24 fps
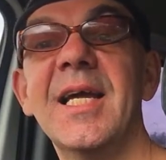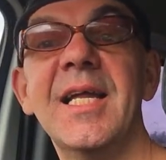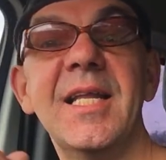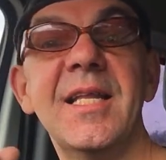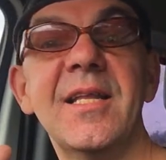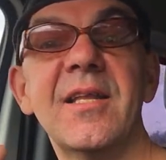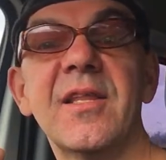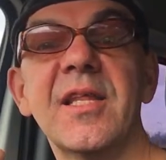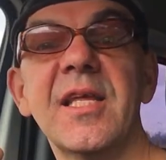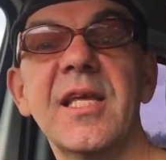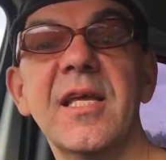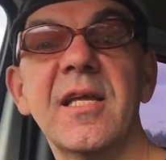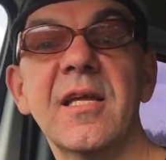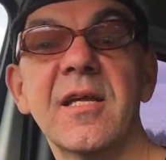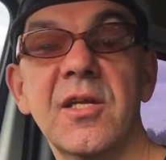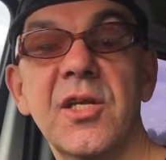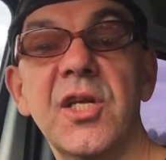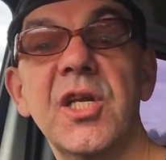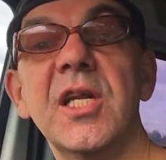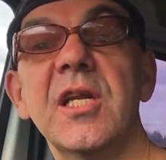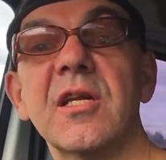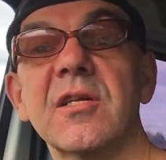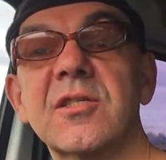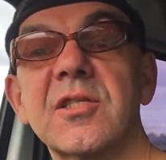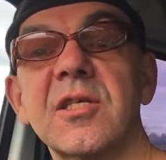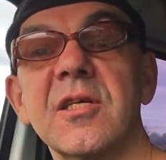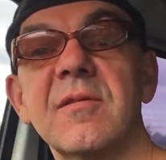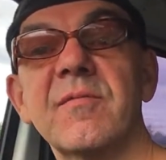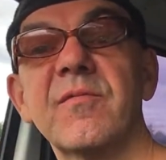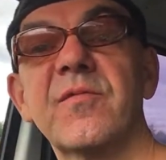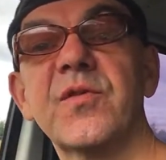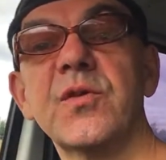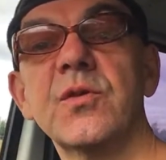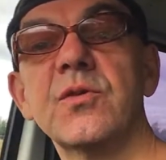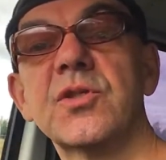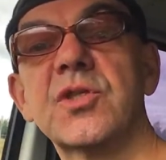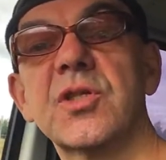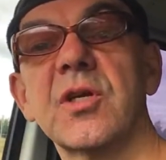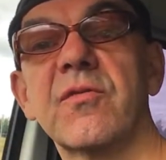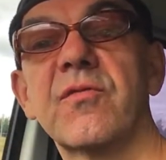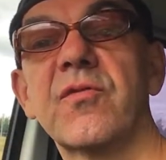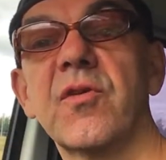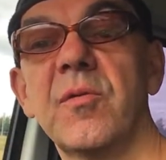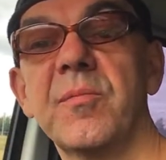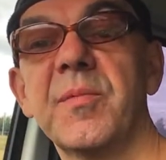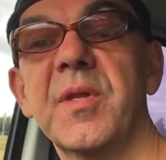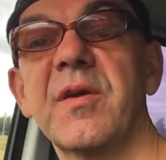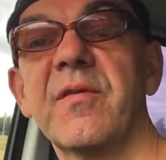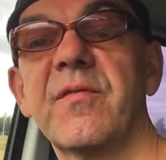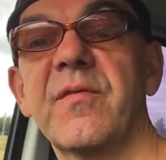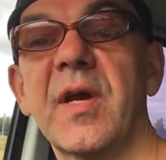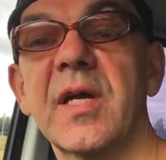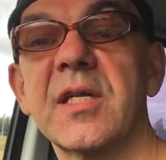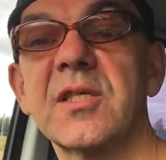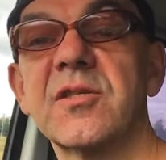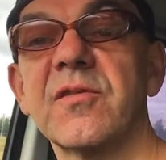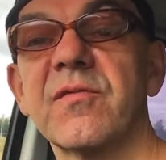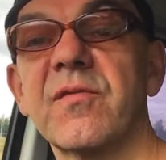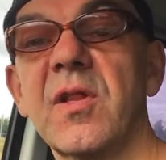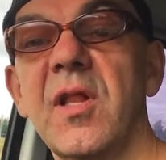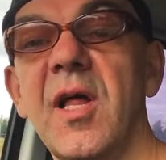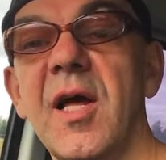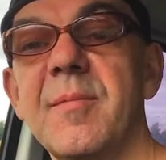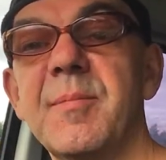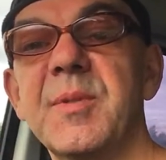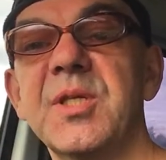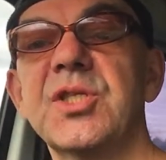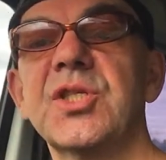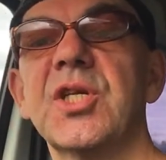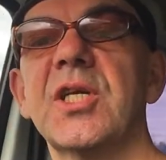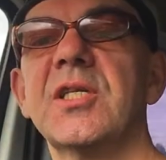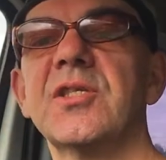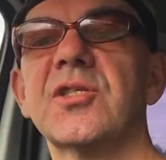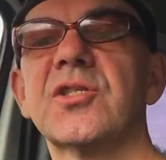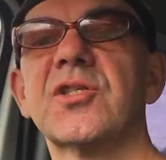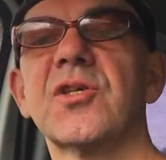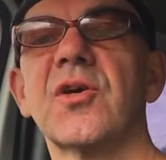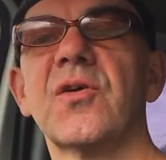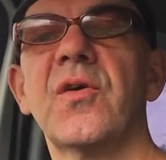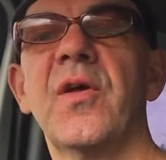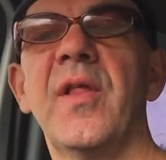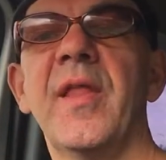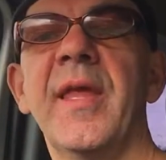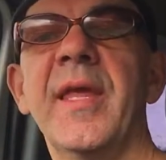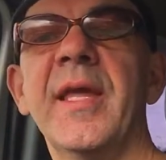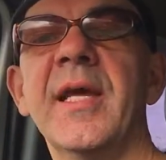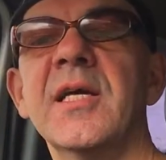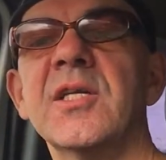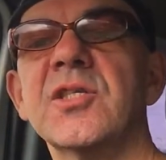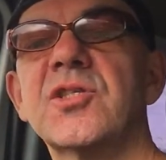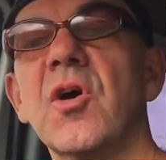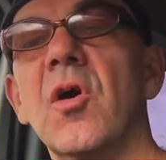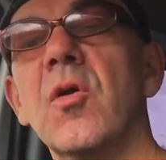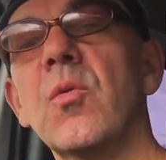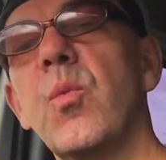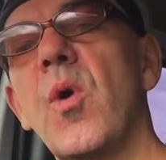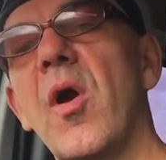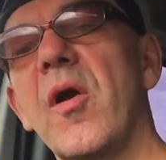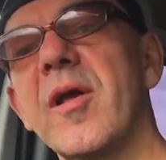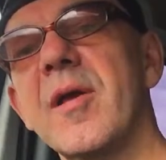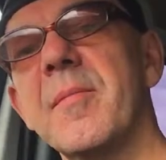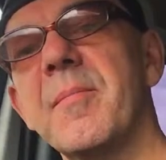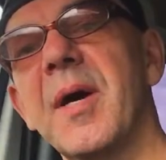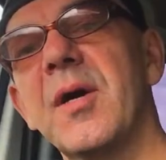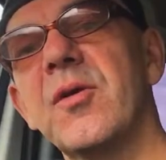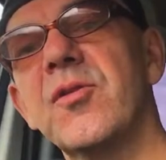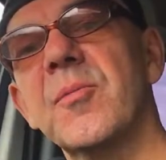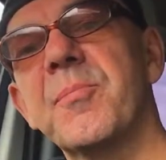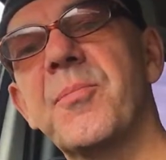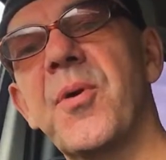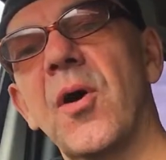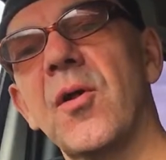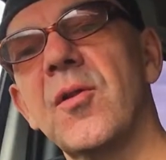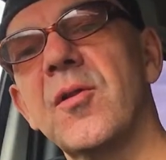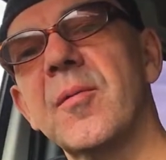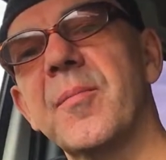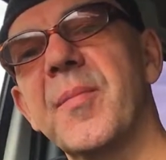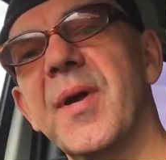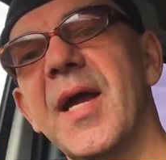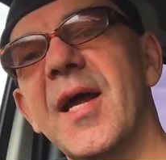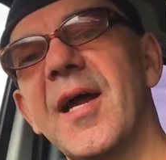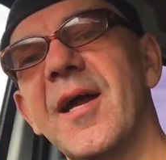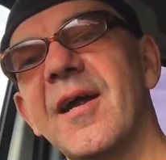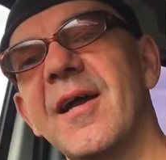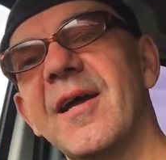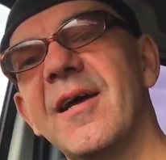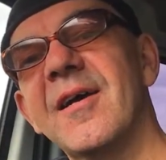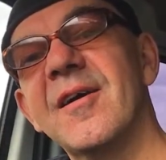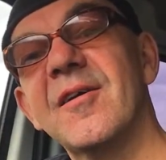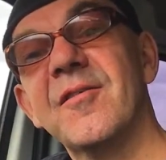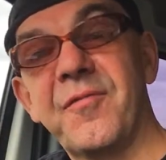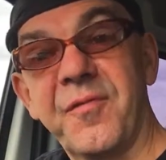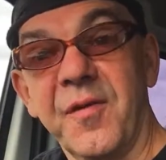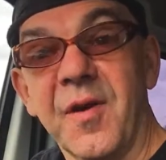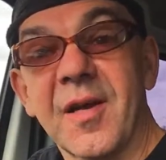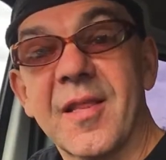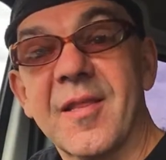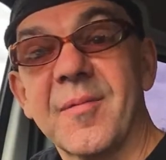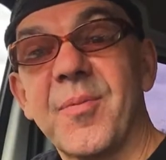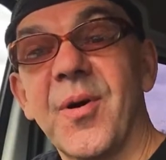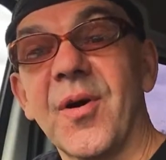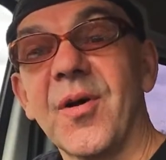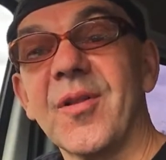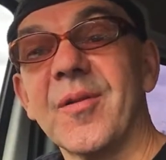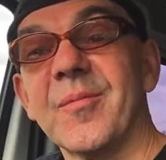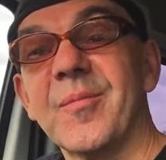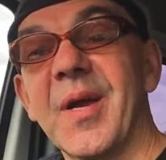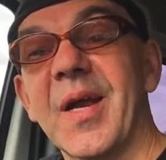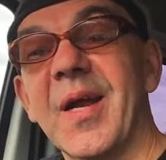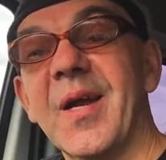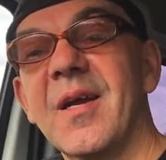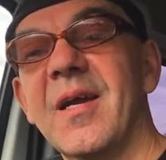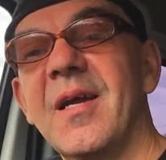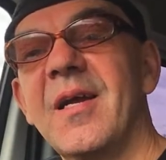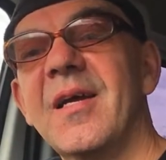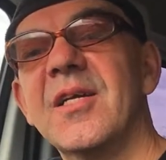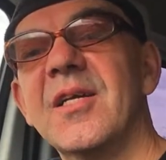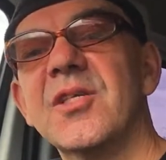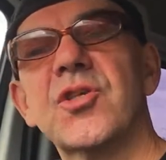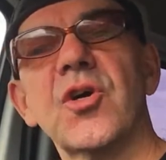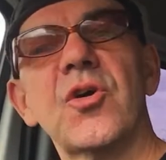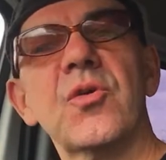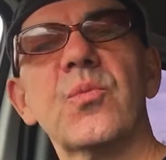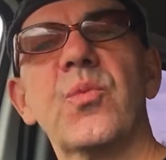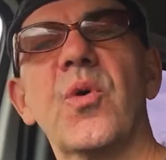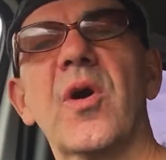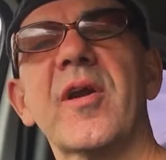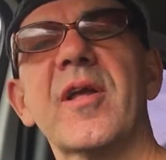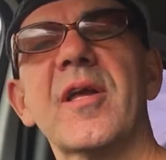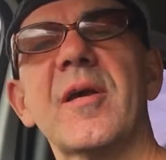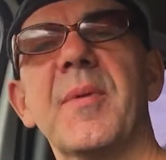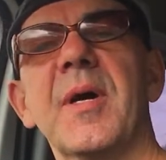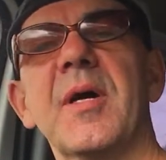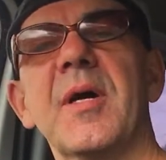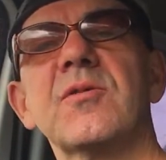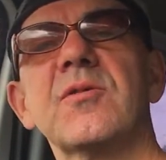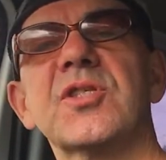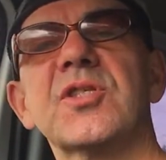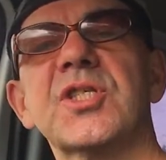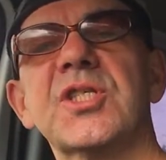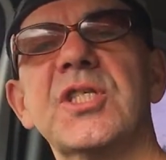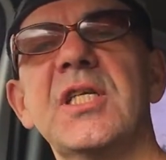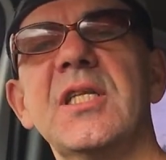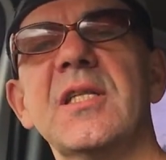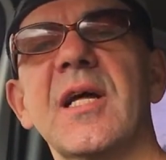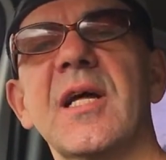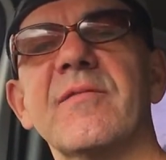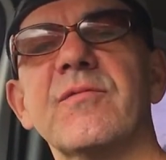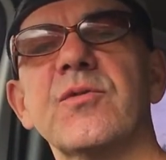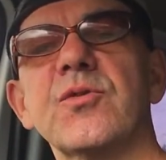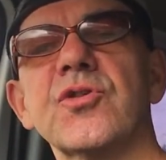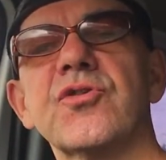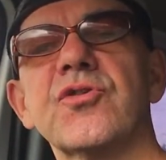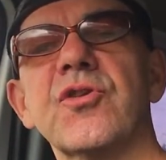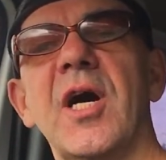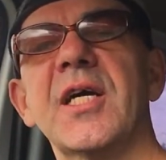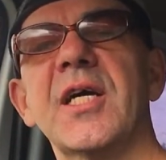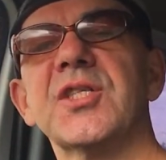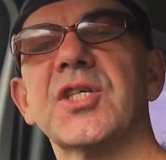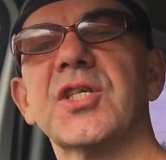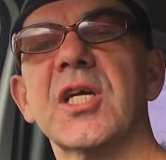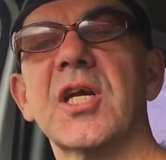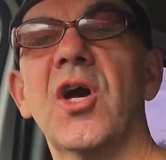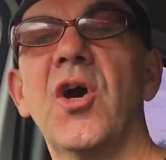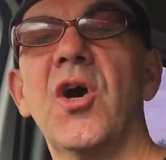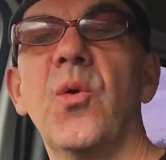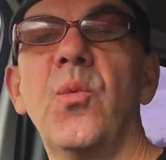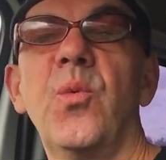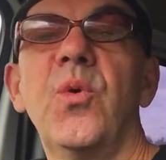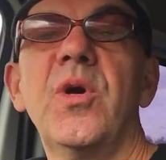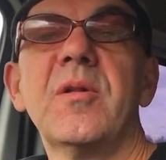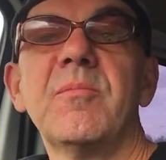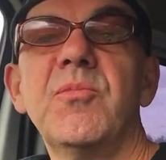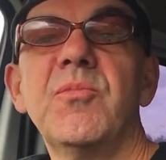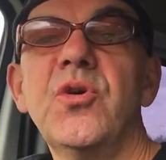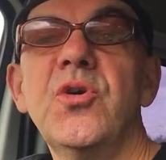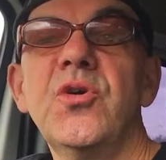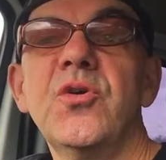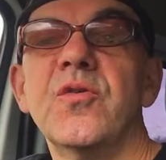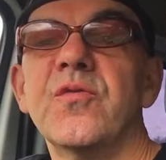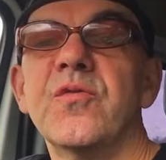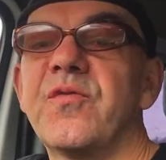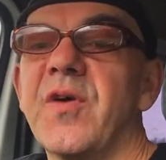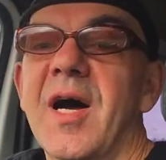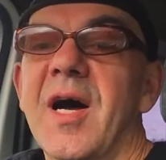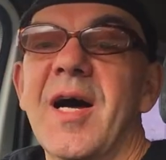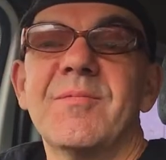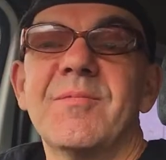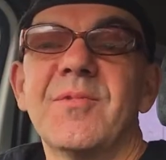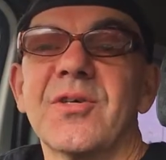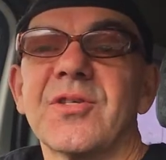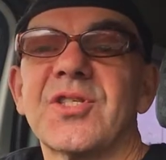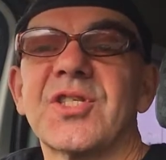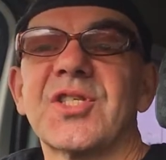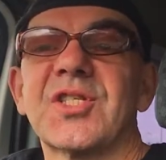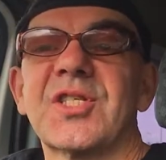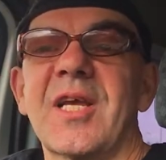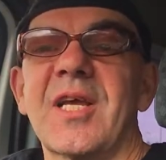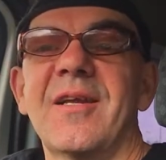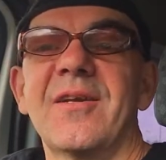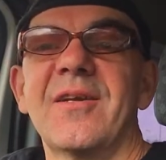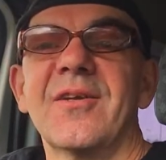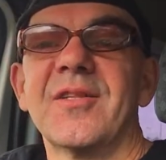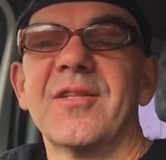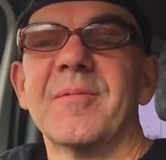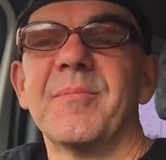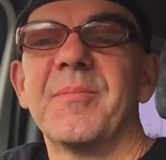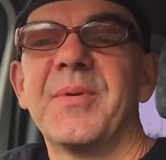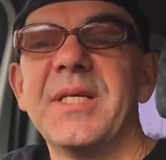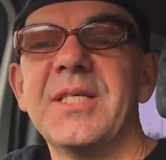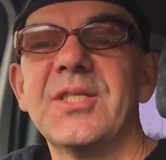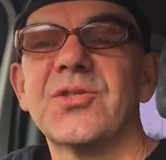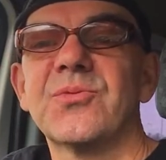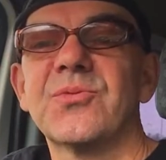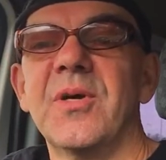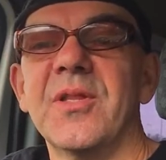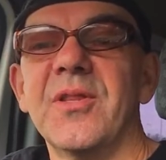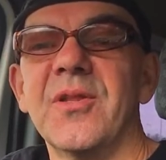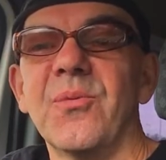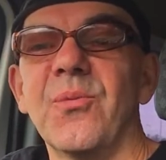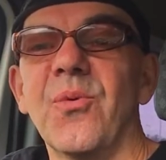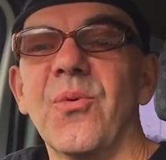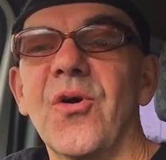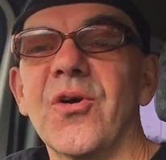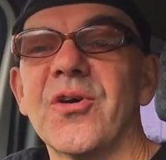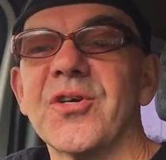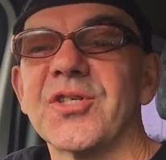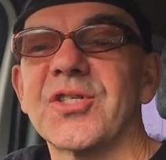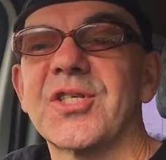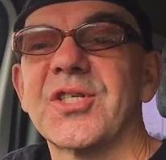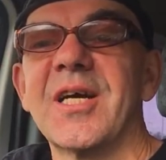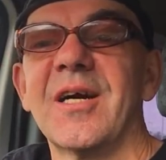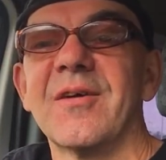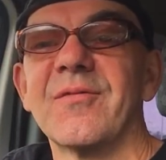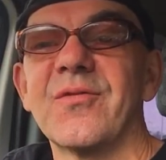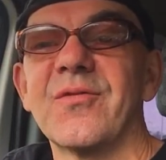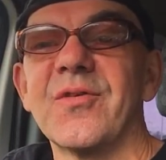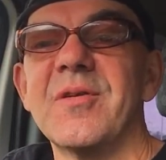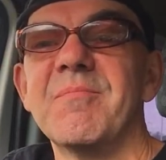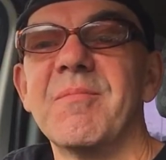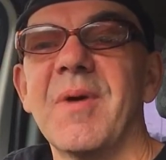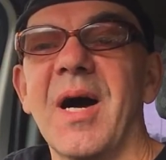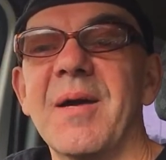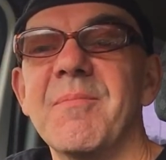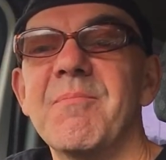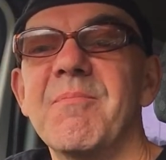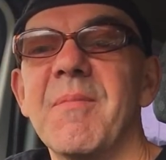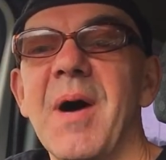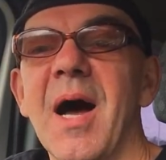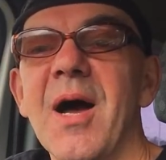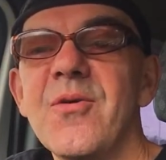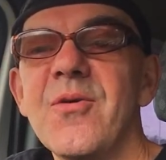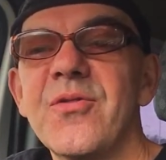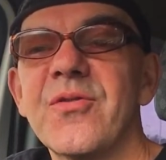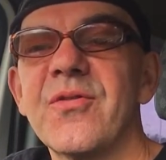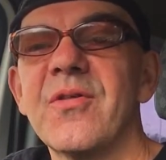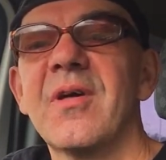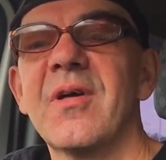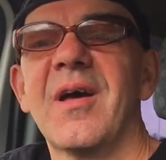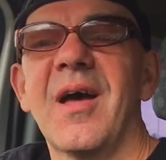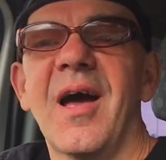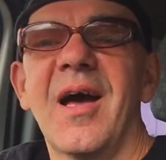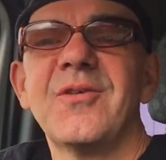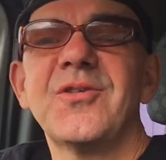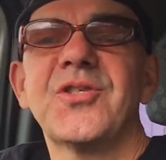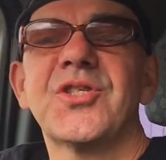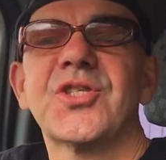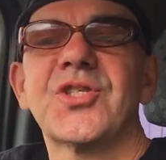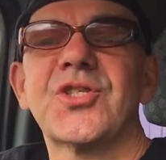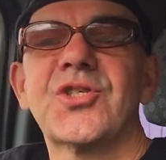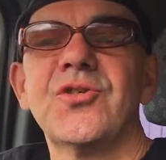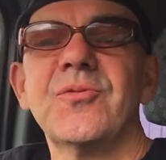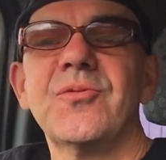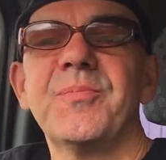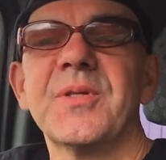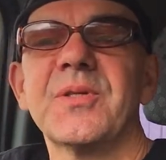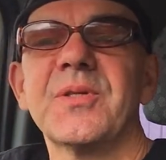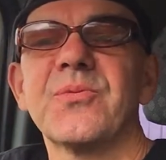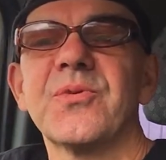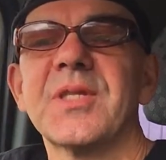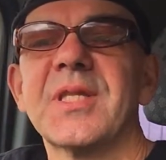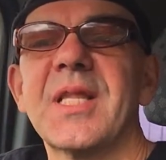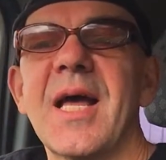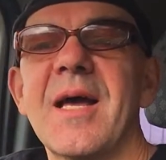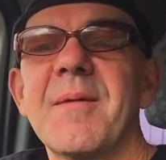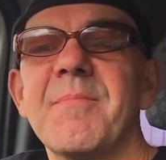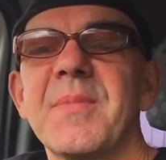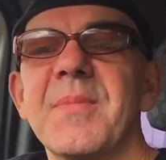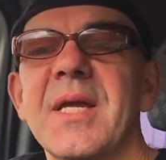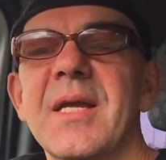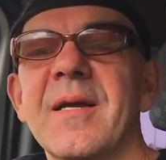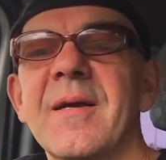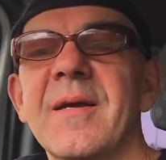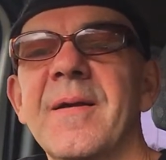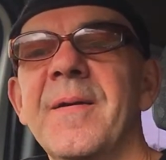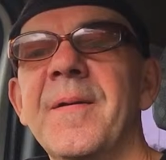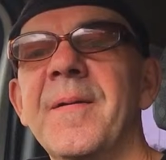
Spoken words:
in the near-term future from the effects of climate change. So don't worry about the polar bear. Fuck the polar bear. Don't worry about sea levels rising. We'll move. I'm not staying on the beach when the water's covering my mouth. How stupid would that be?